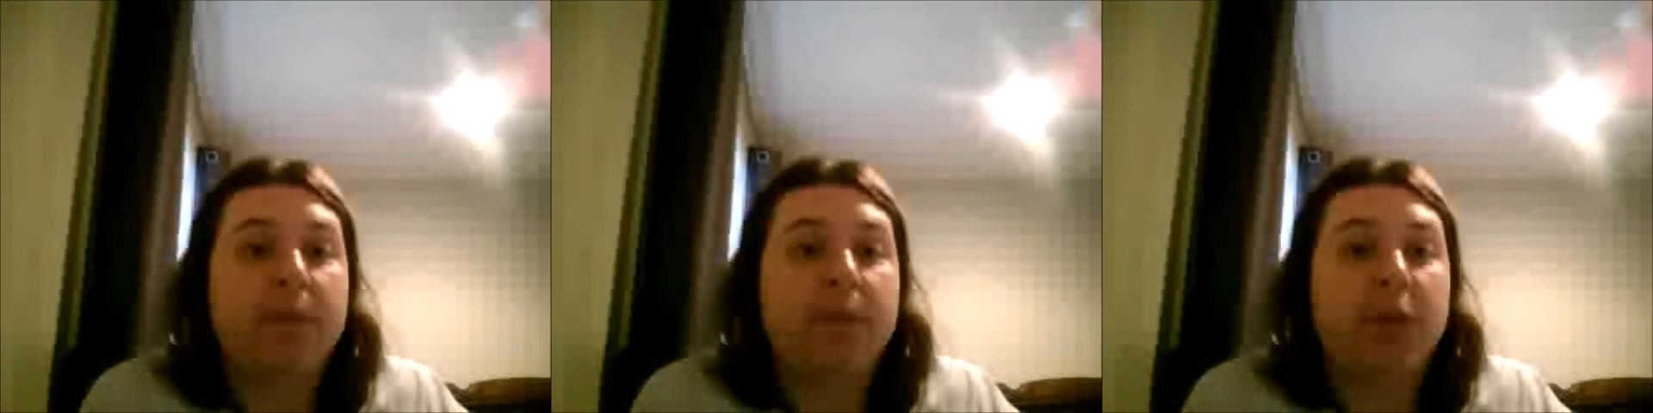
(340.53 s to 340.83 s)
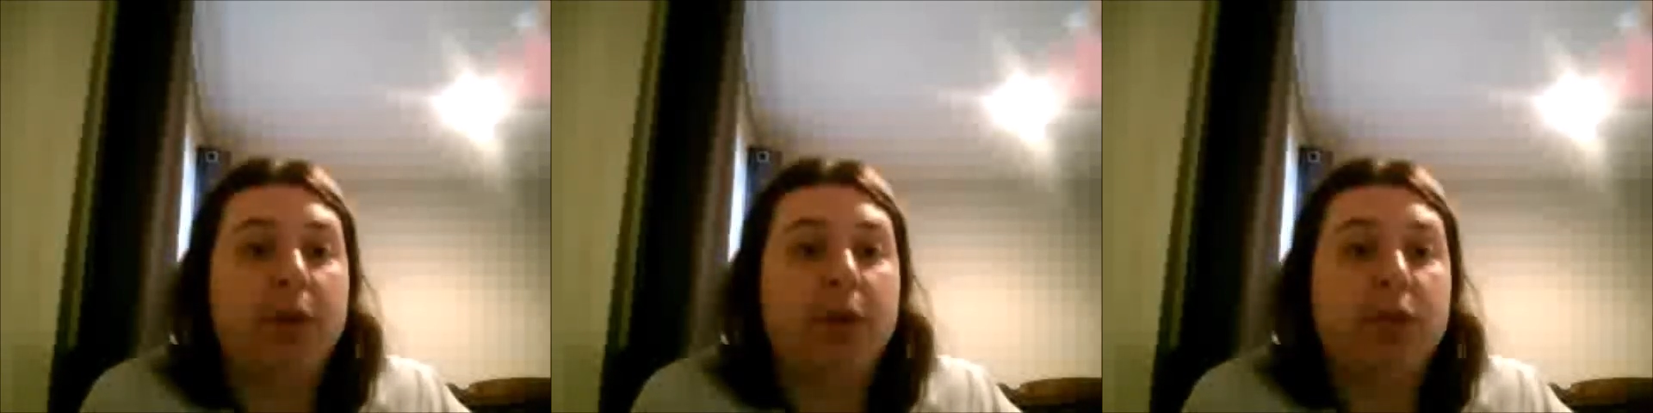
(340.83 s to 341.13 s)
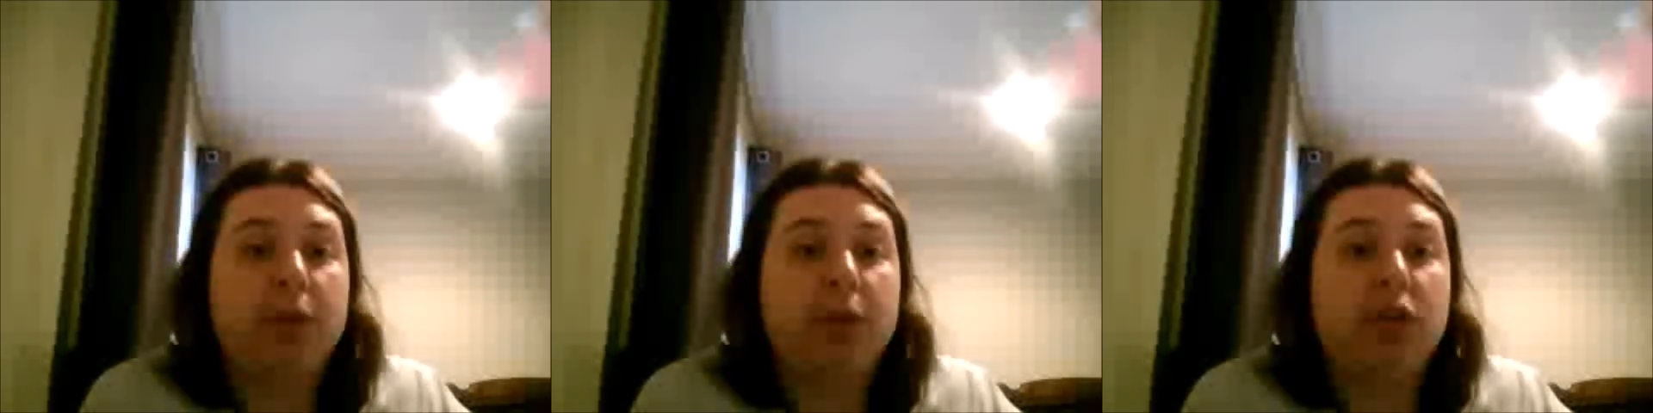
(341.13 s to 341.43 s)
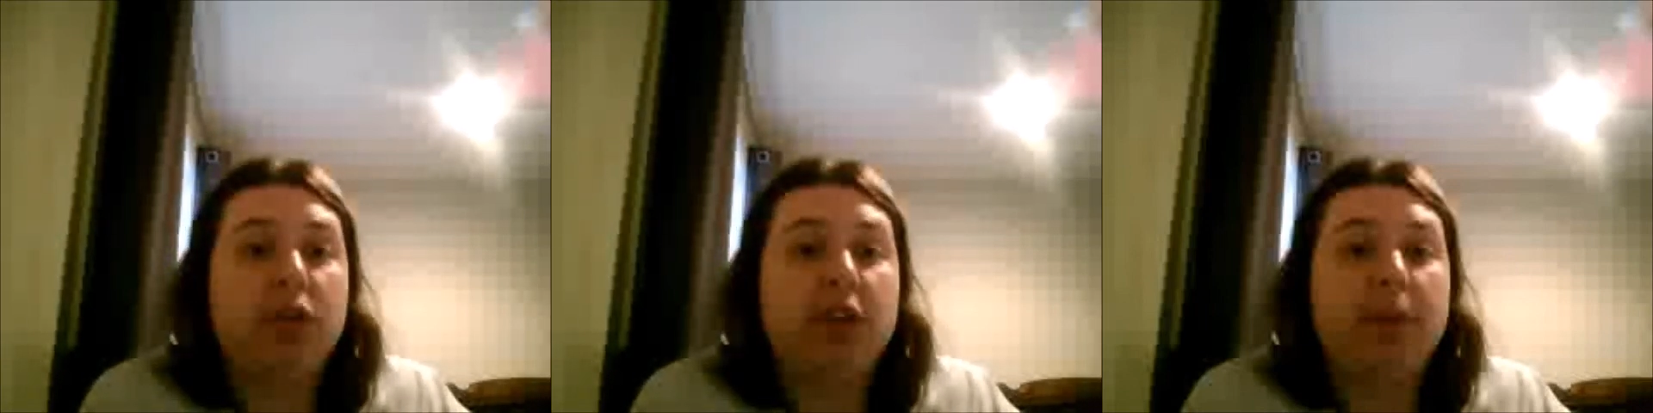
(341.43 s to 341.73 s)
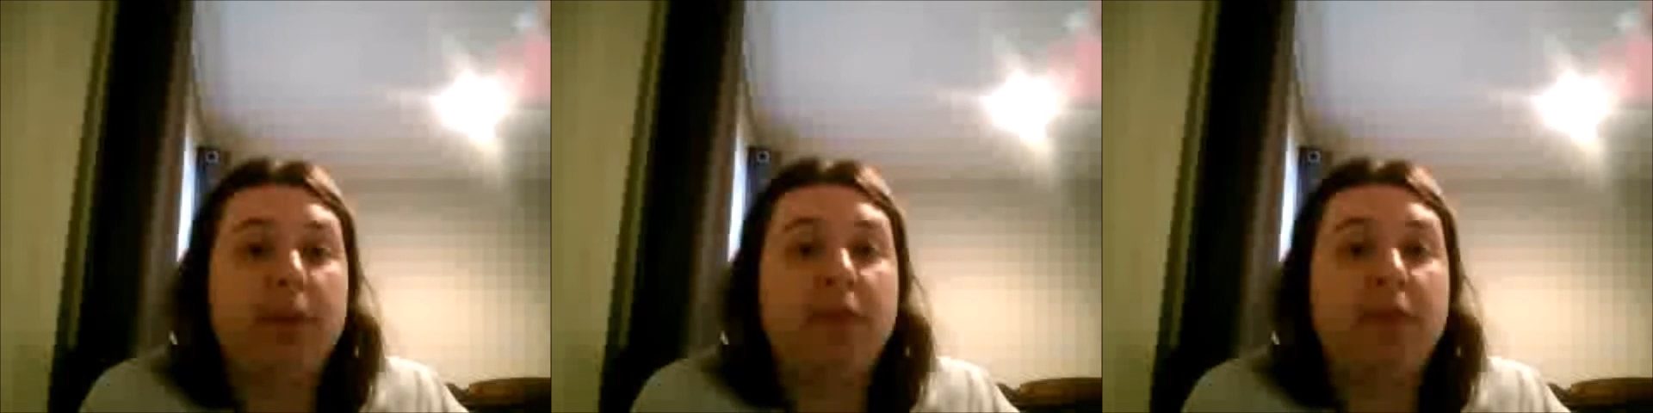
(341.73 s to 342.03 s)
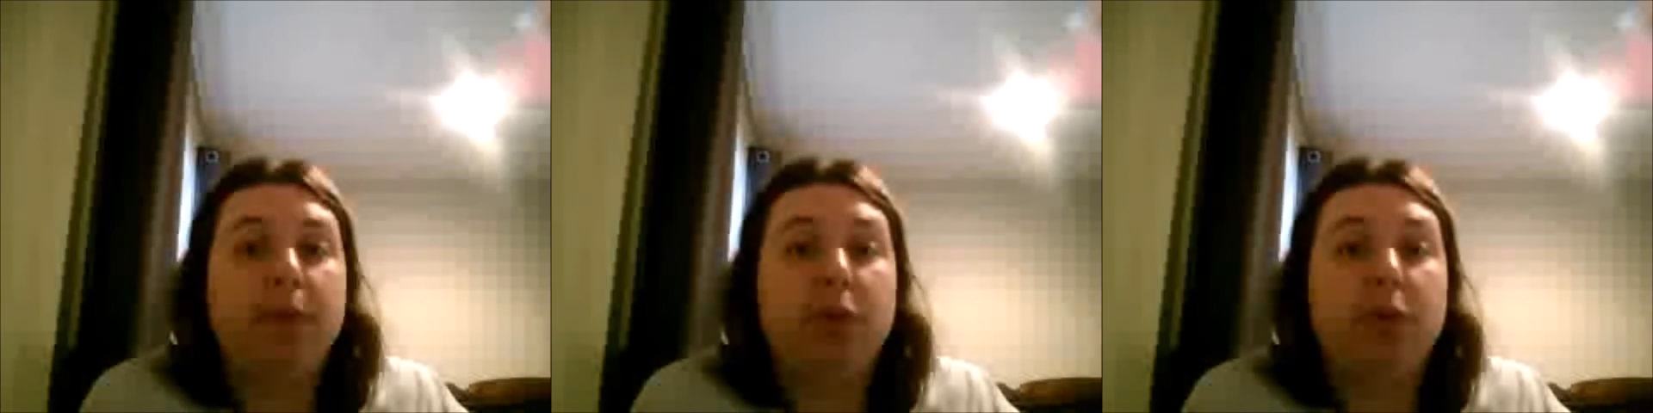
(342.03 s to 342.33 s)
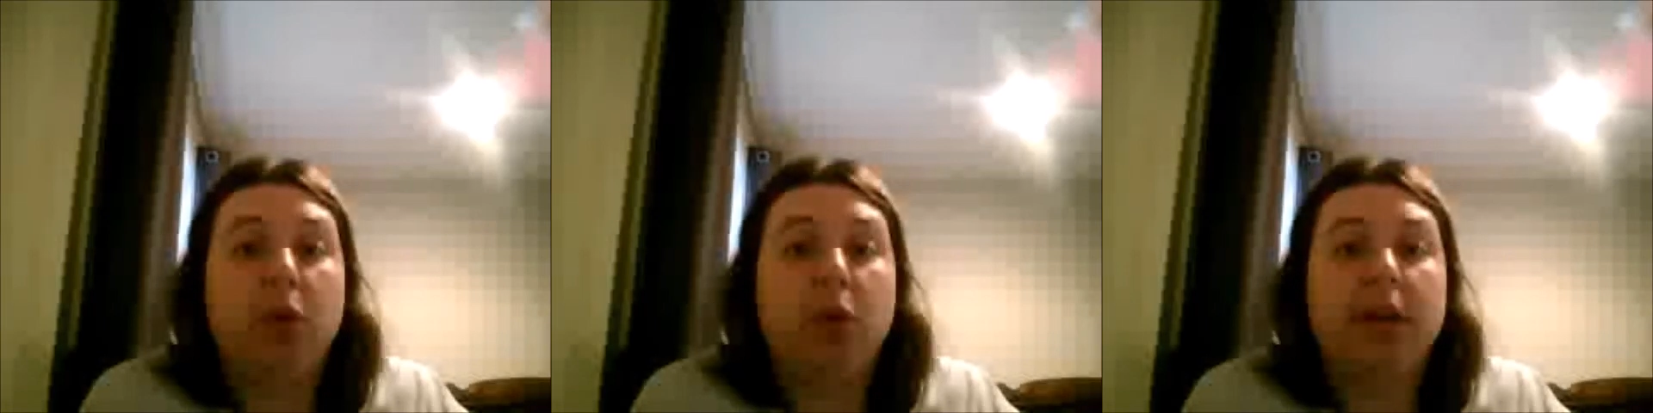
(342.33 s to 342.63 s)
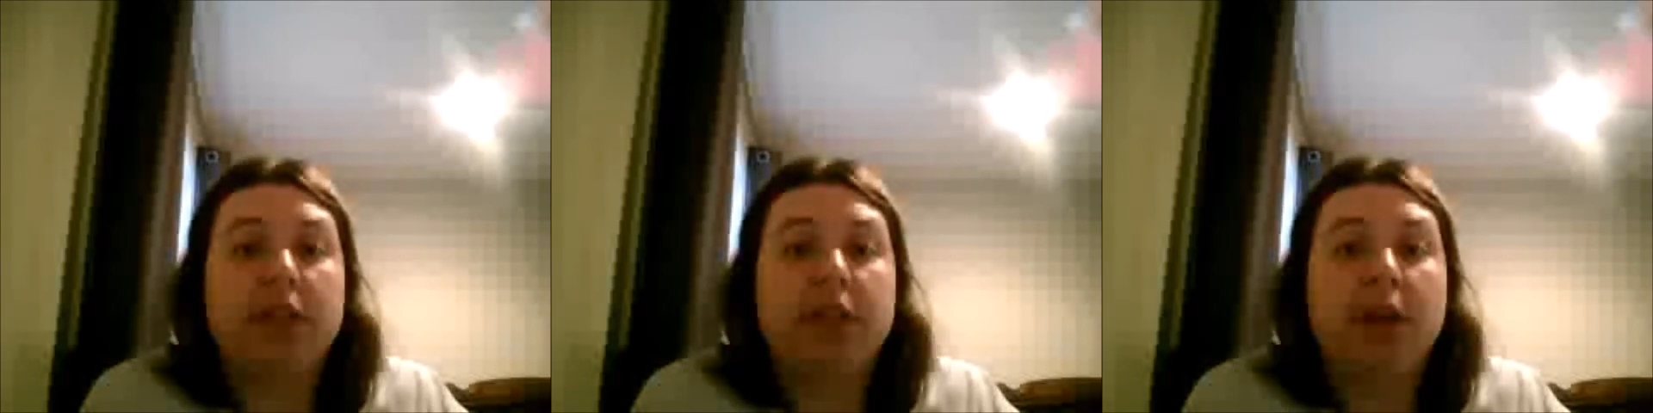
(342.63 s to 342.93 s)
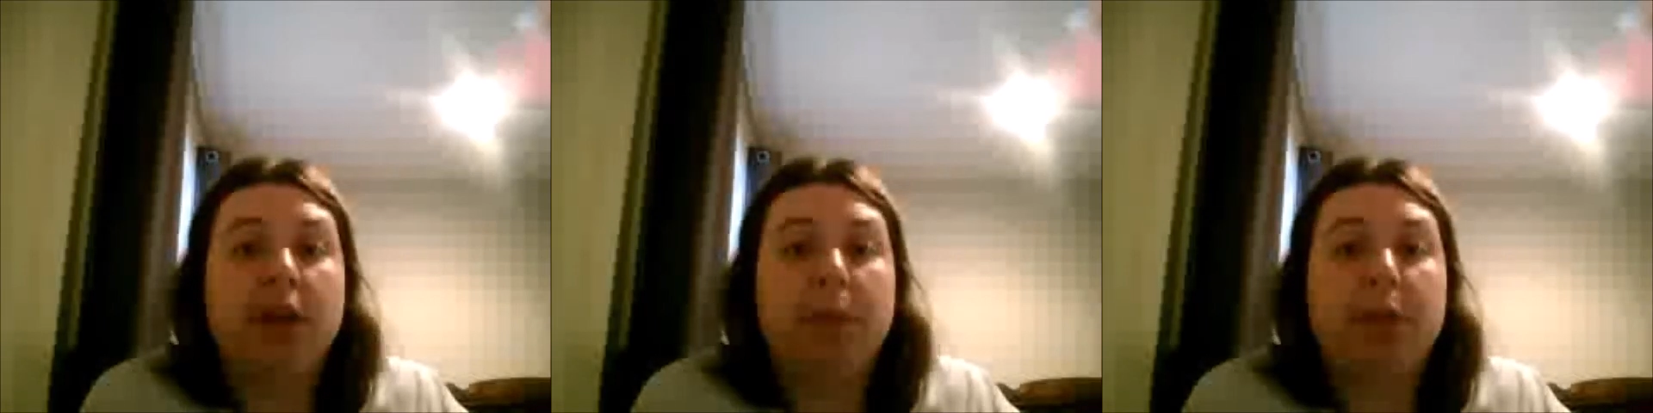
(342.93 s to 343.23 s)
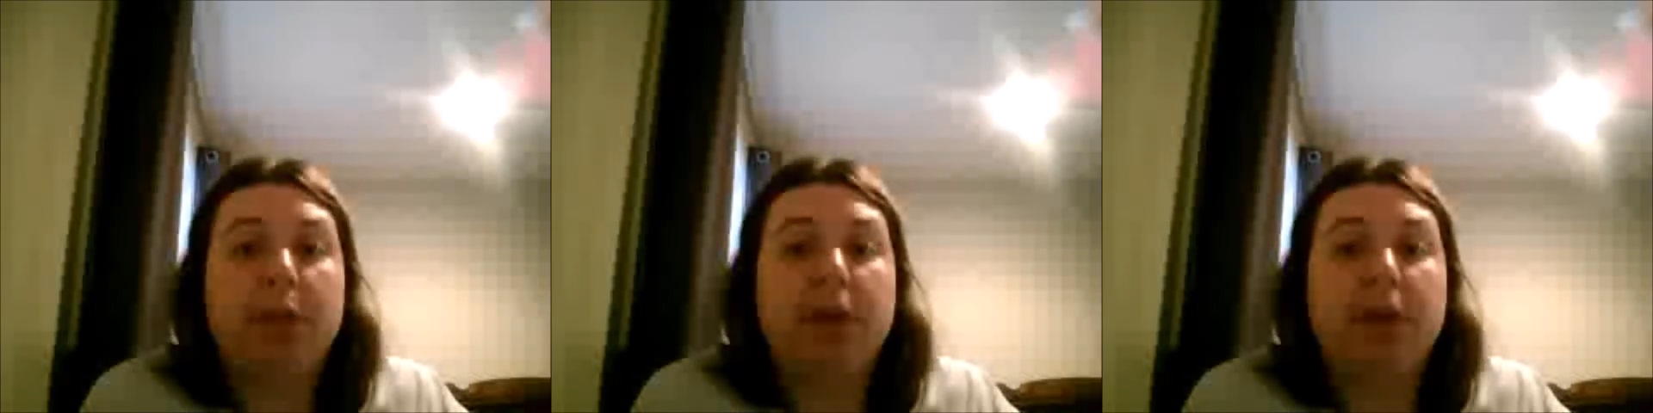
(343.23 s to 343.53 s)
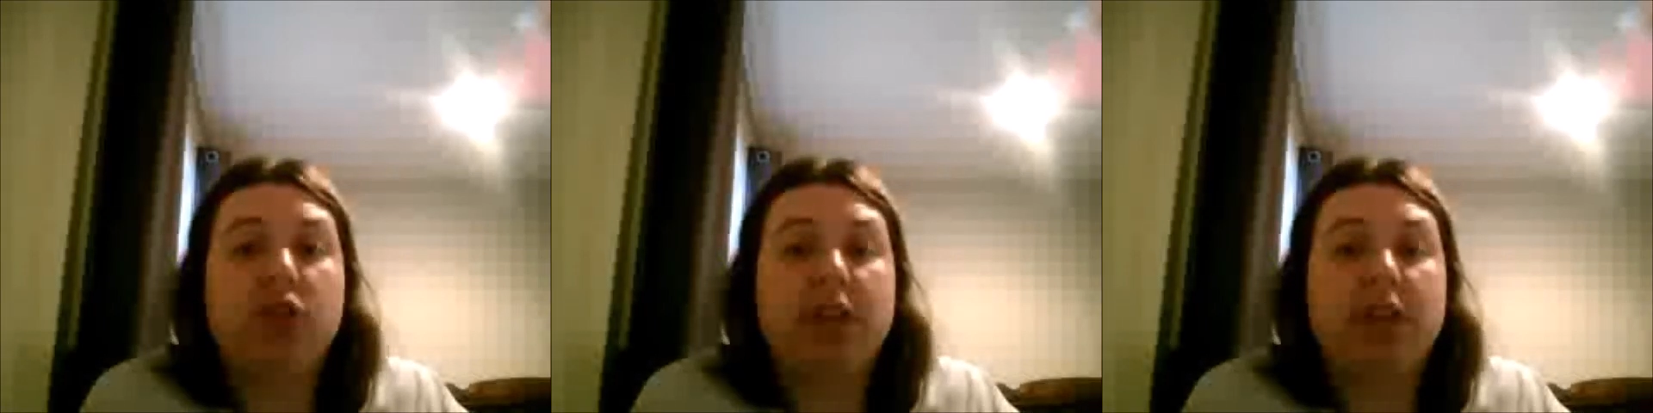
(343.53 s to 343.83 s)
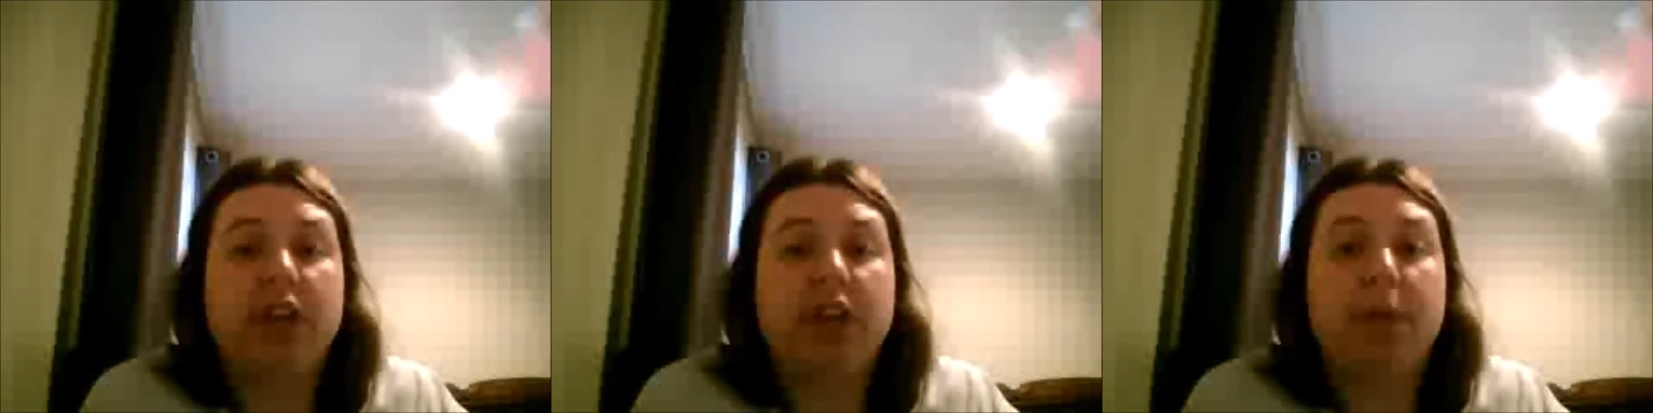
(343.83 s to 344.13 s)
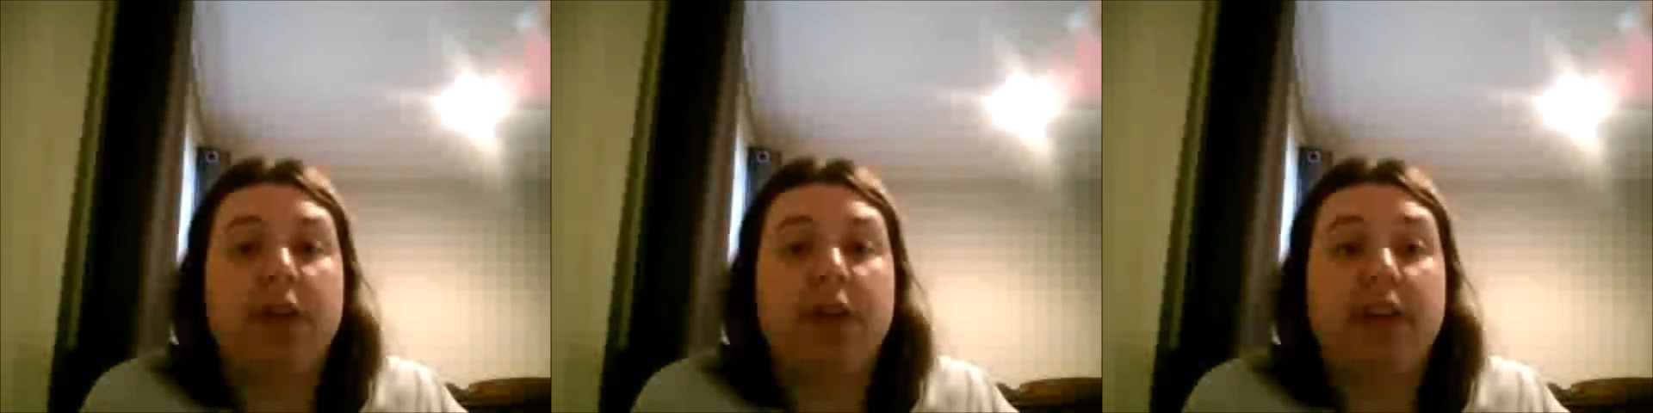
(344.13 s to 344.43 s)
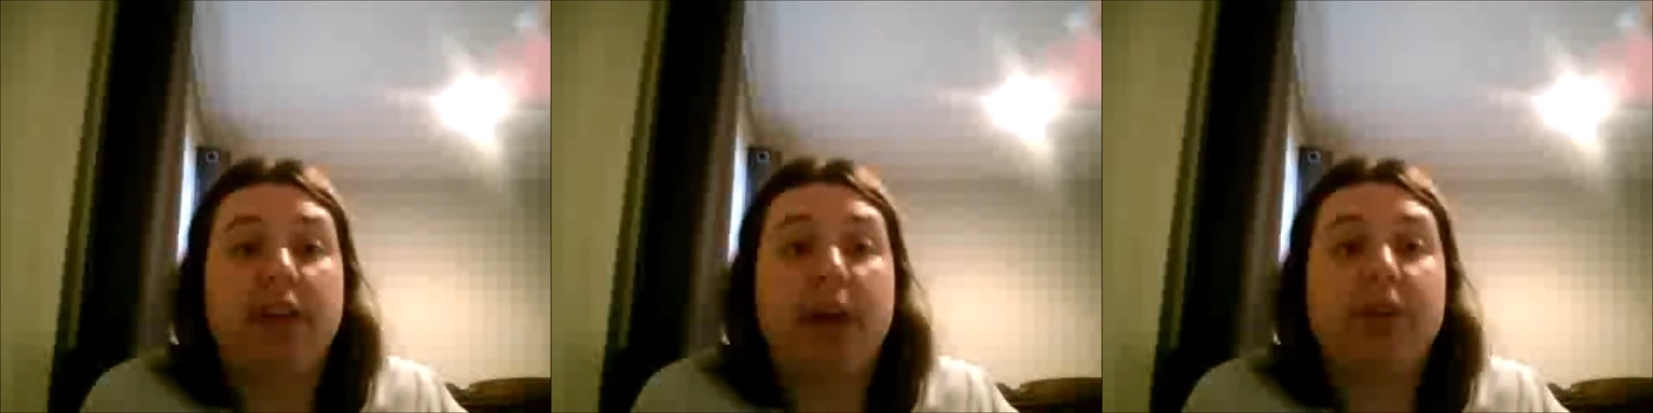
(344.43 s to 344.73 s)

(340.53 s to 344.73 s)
was originally to have been filmed in New Orleans, but the budget of the time would not allow it.